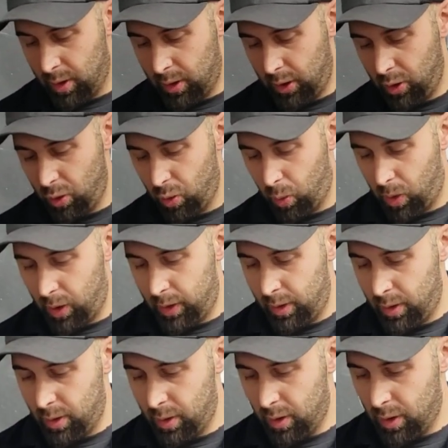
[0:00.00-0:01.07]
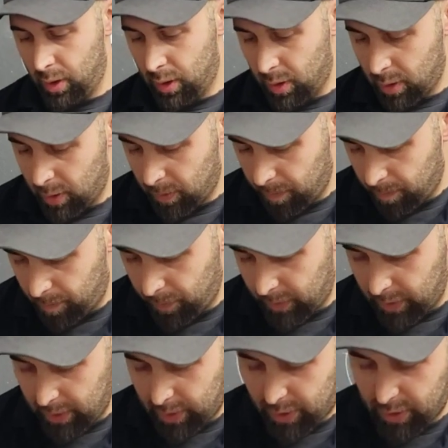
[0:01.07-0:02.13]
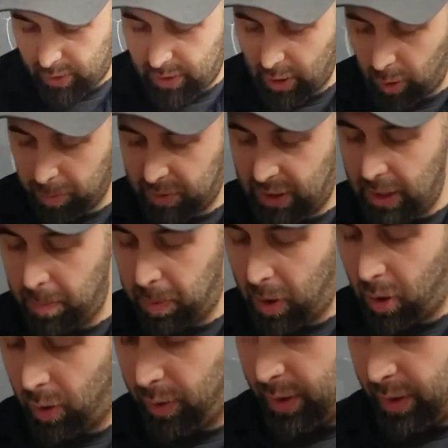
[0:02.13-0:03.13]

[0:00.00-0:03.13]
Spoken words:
use one. It just helps keep all